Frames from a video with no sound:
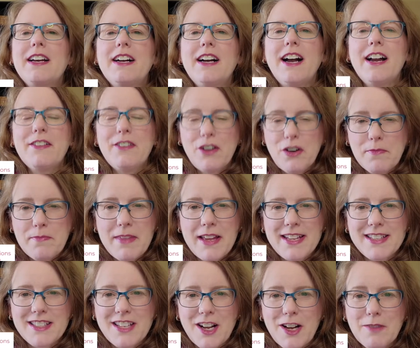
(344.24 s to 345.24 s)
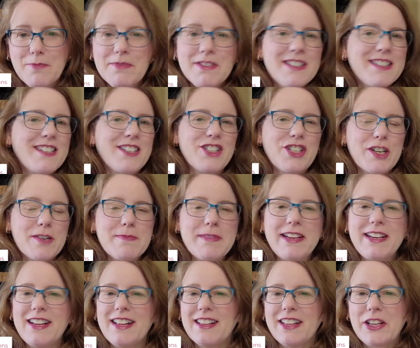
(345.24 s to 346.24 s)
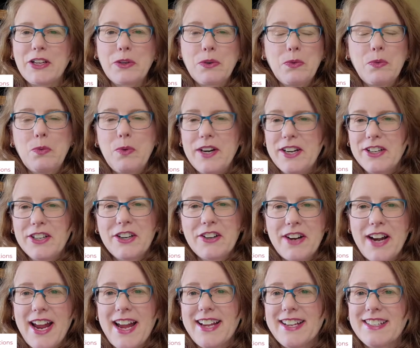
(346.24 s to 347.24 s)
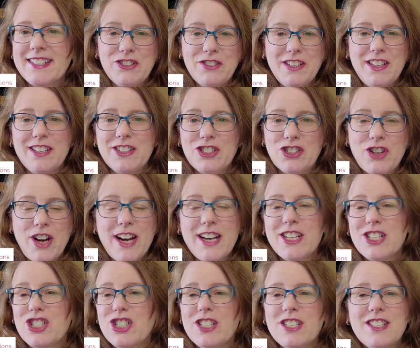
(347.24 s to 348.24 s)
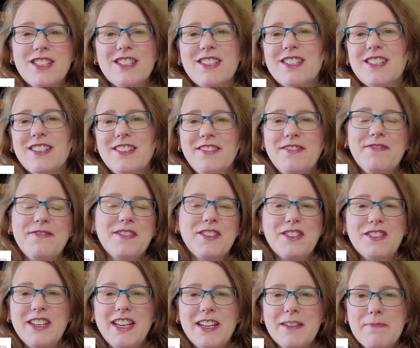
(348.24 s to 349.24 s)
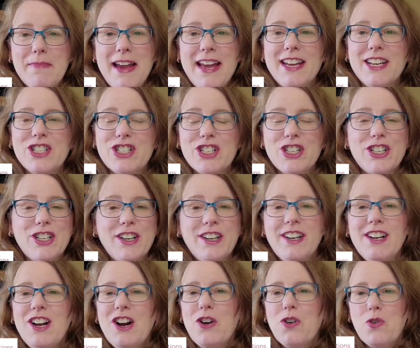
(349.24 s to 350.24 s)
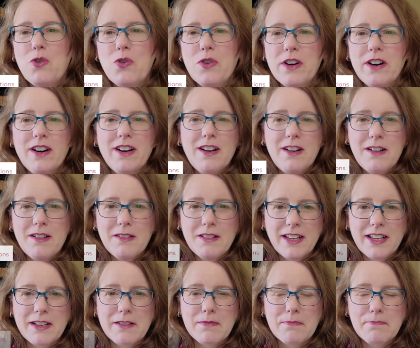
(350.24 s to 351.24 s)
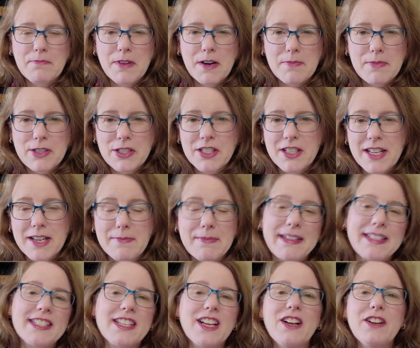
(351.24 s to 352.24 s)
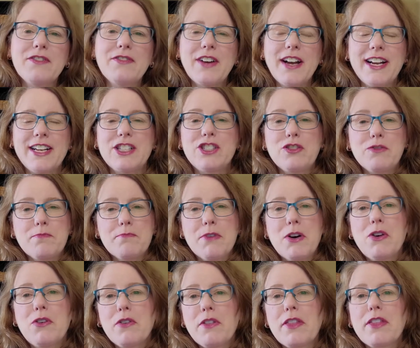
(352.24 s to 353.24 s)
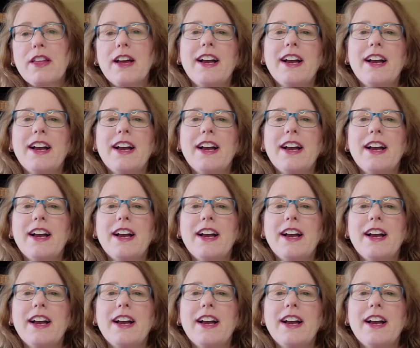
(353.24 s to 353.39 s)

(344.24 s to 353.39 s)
I hope that's helped determine like where you're at. Do you need a strategist? You need a manager? Or like a person like myself, I do both.